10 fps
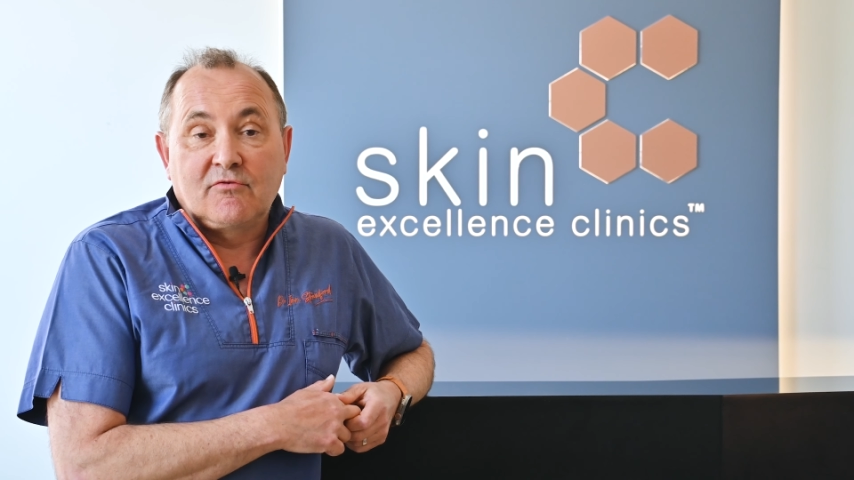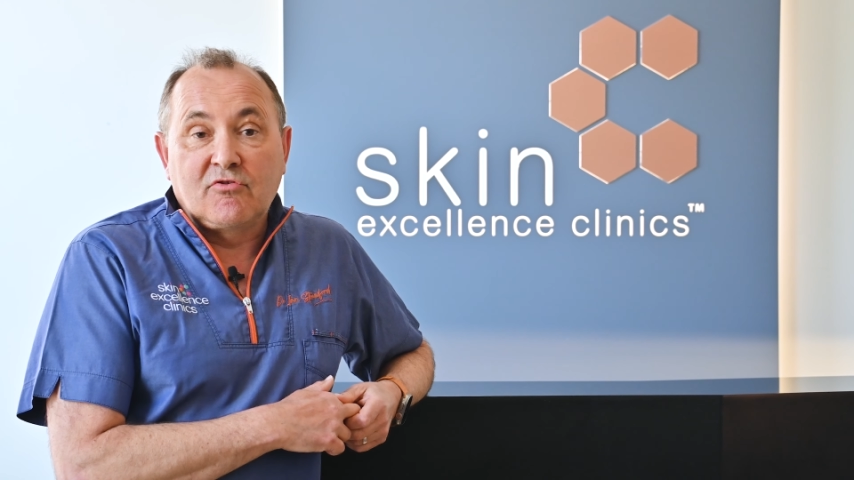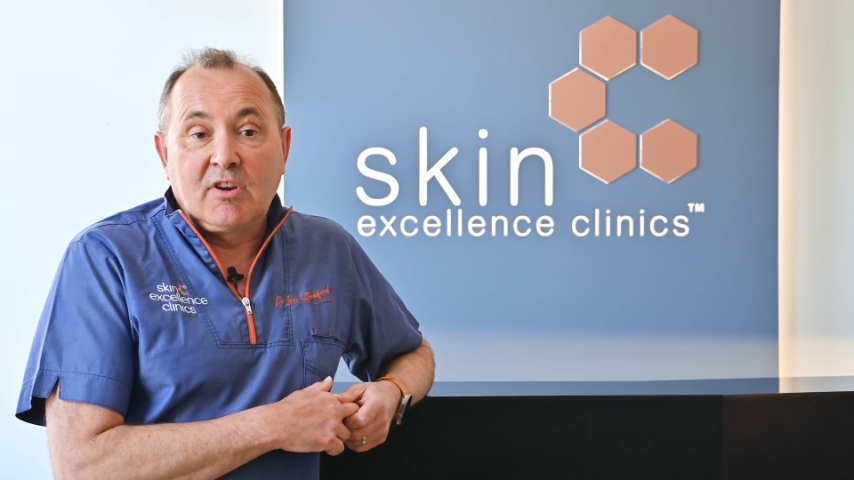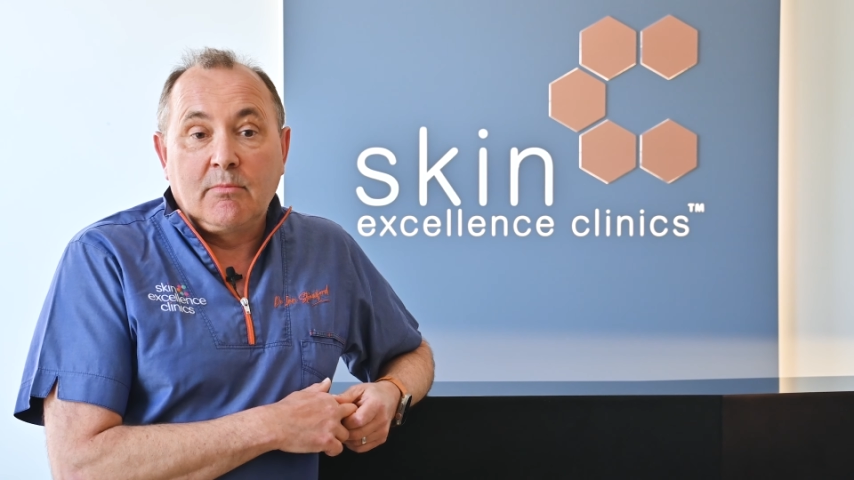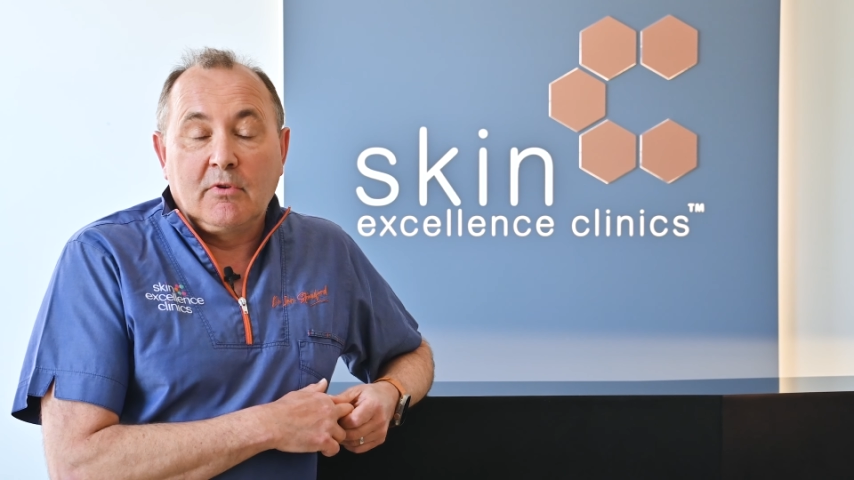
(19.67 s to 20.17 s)

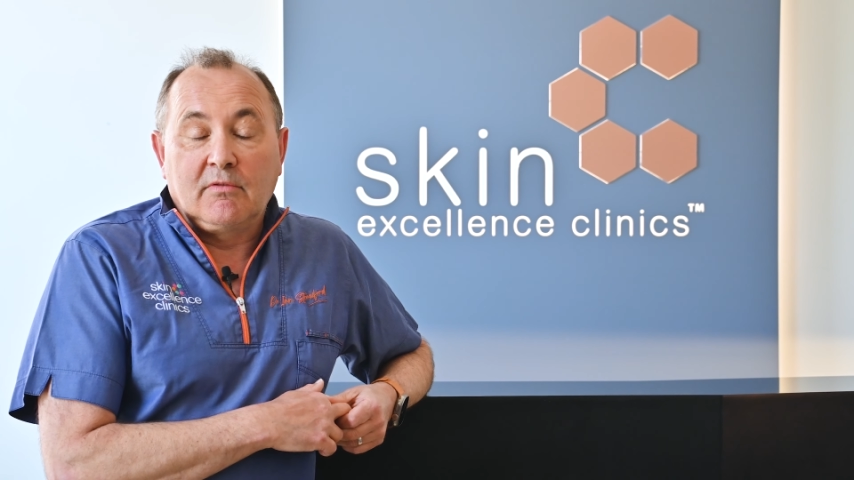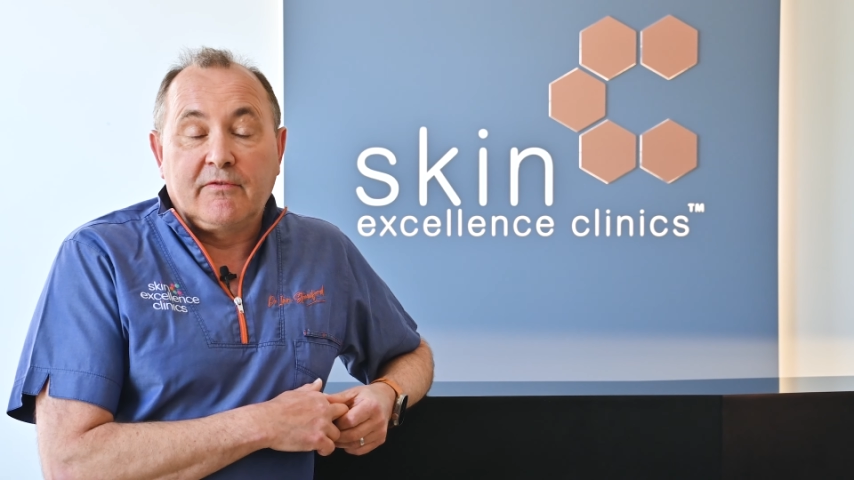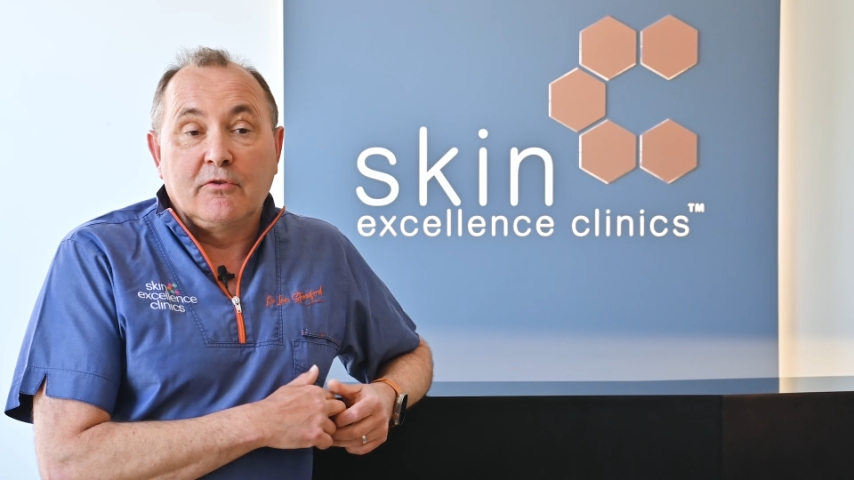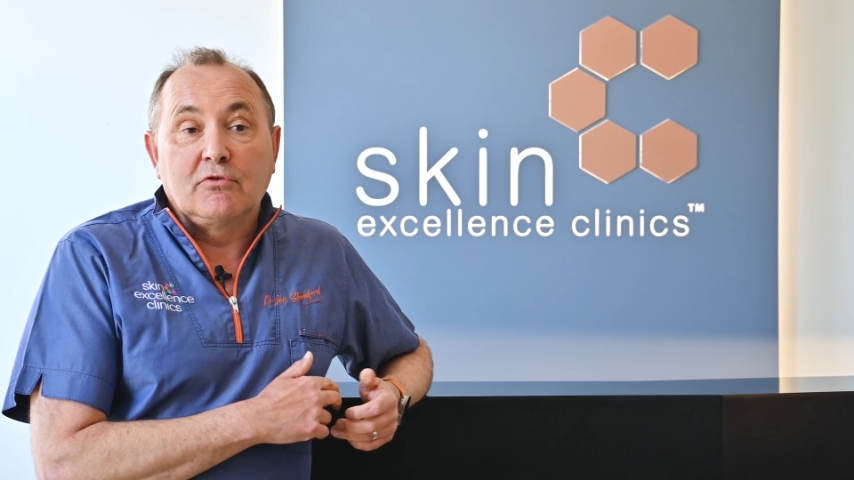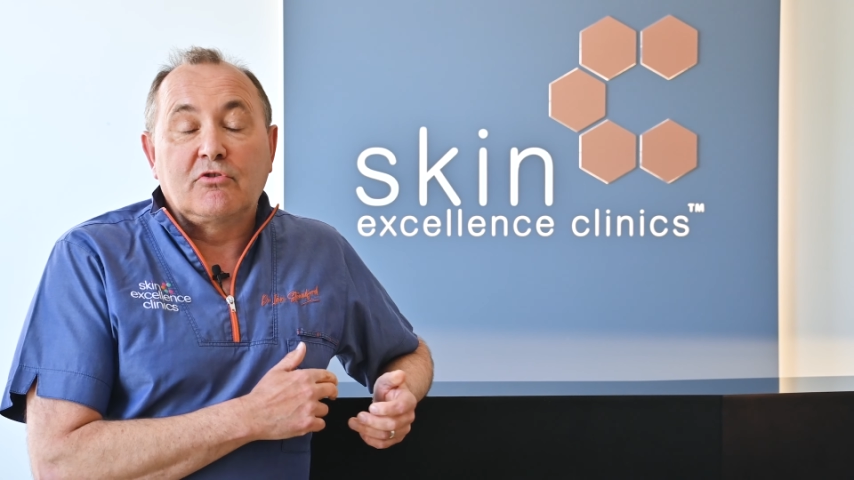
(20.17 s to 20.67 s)
treatment
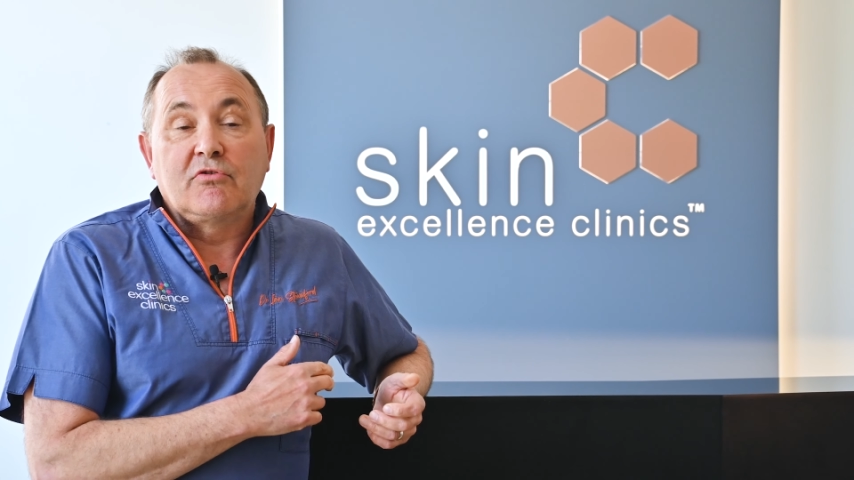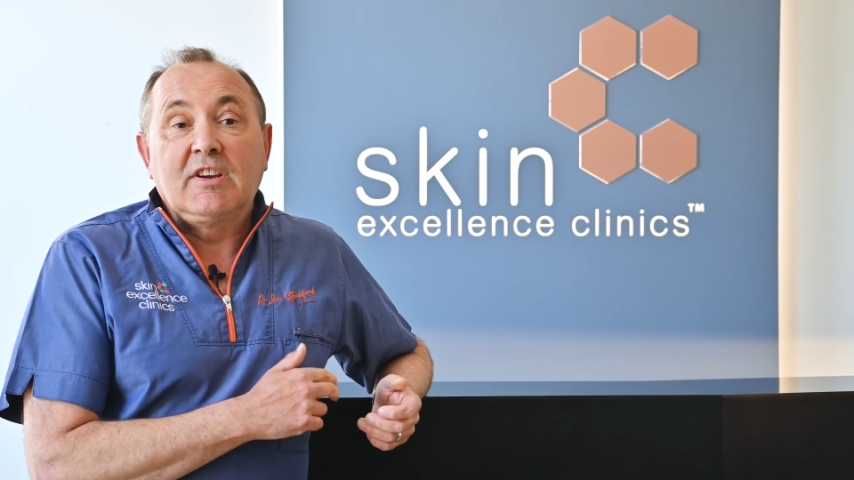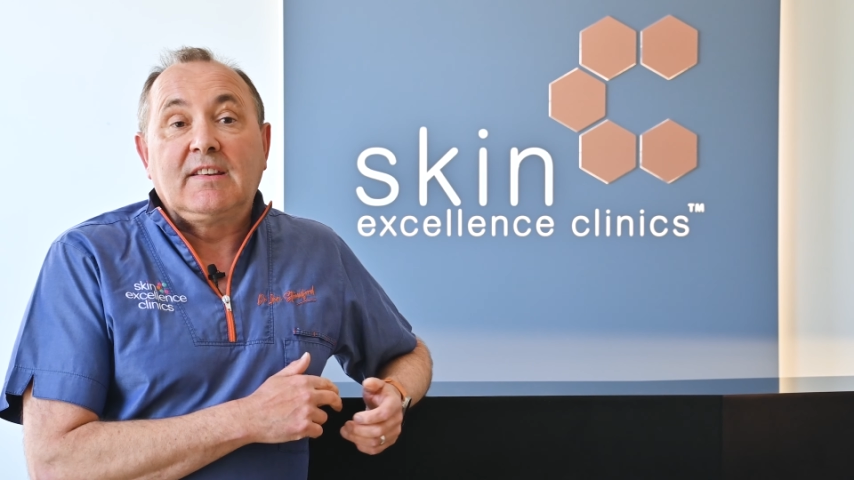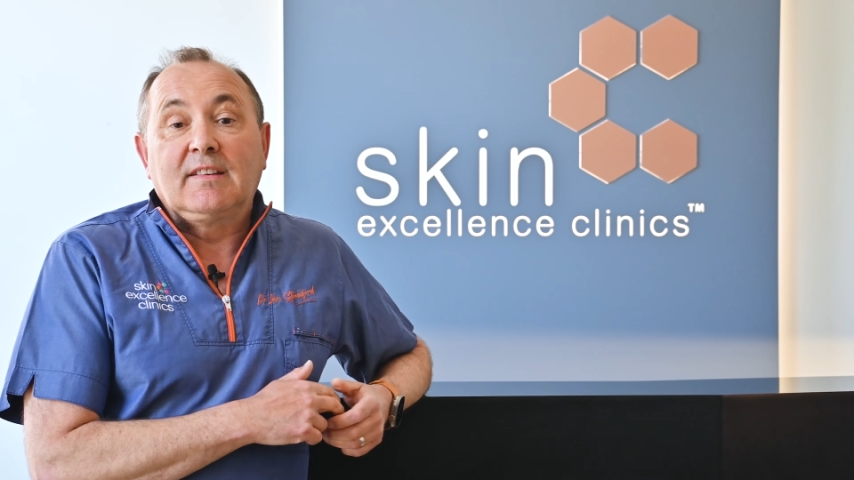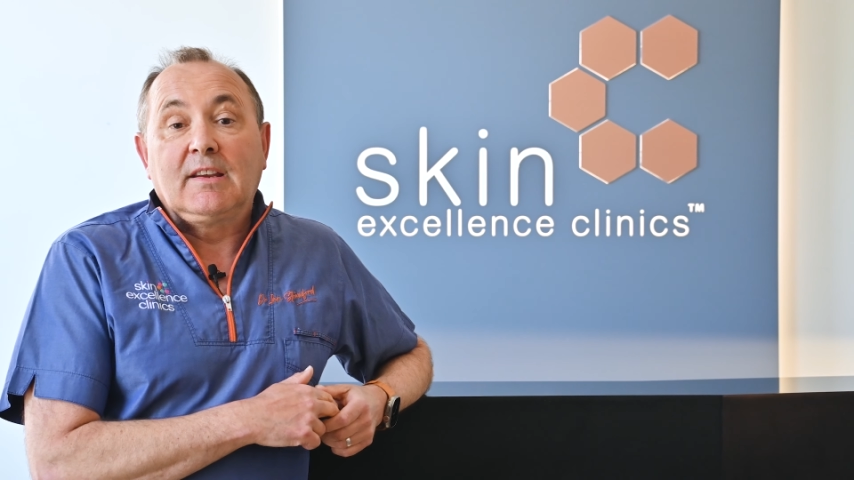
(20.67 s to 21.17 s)
for
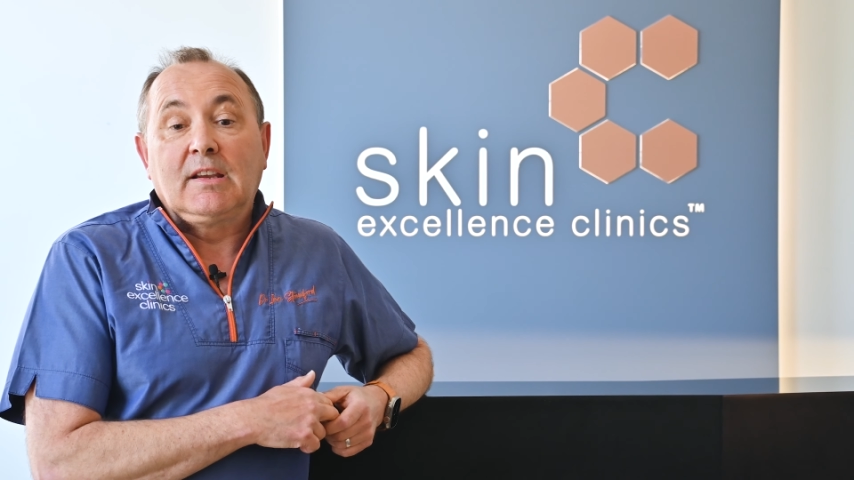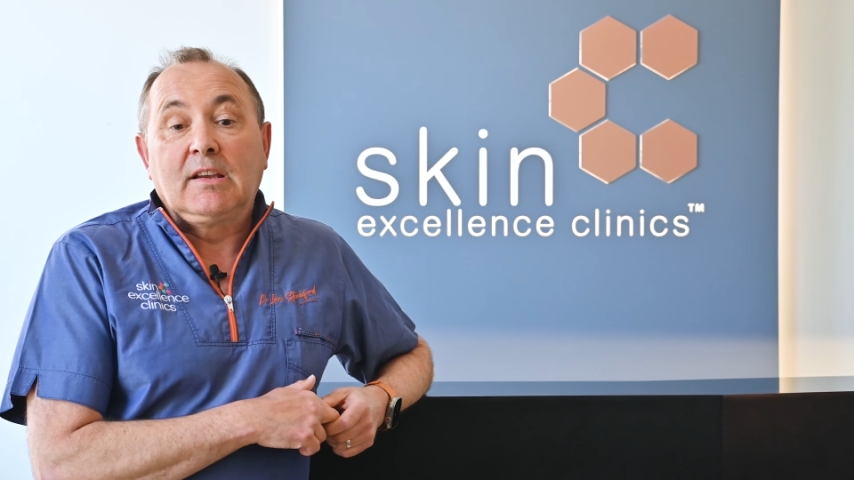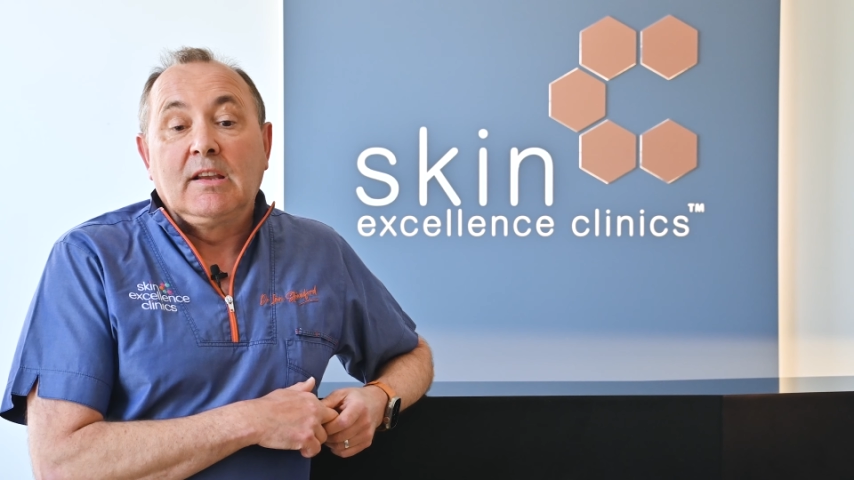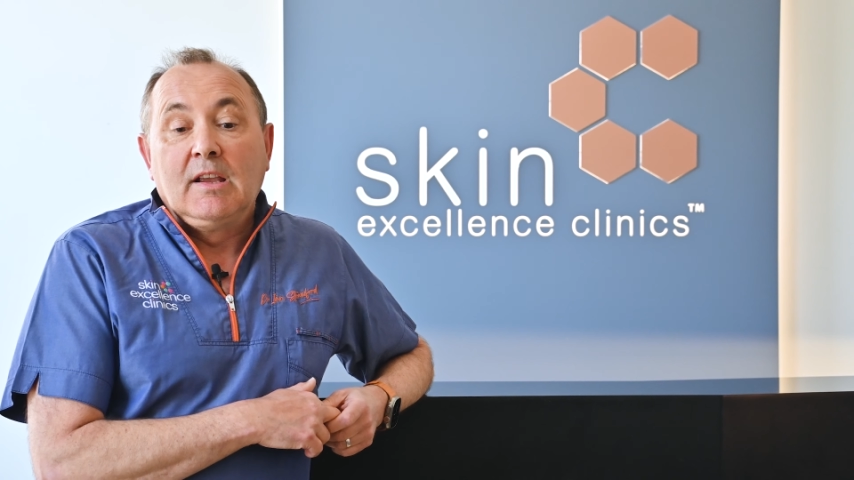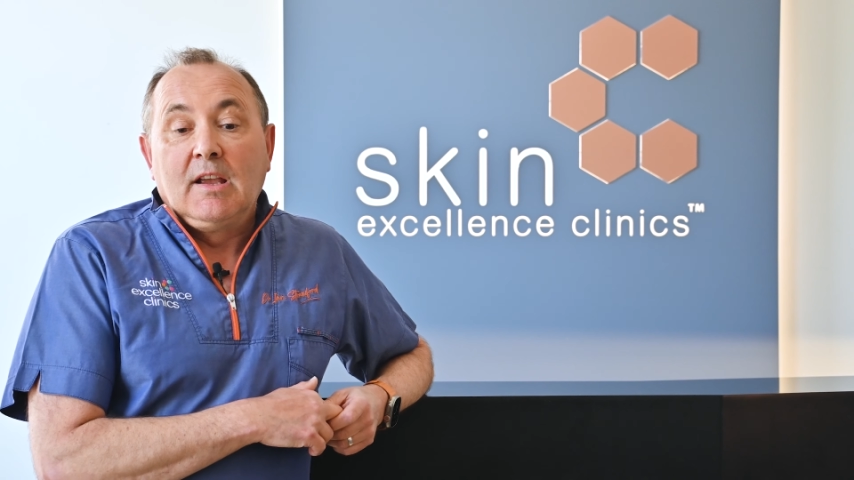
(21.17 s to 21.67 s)

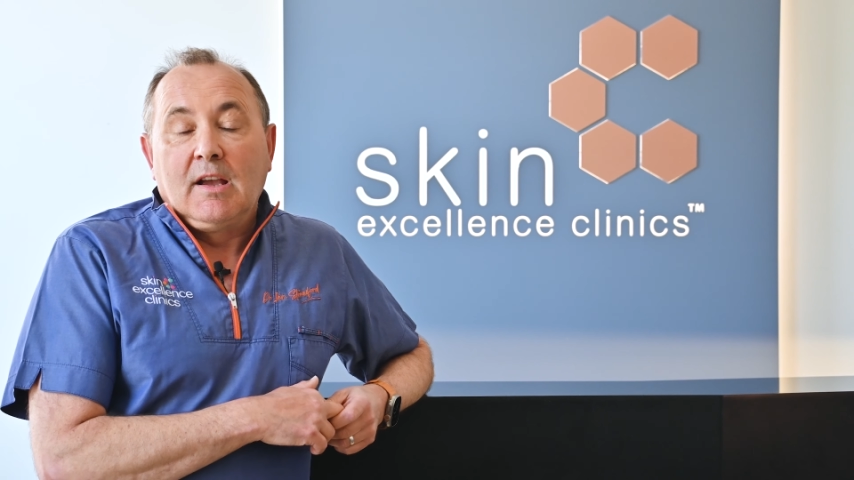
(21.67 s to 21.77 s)
treating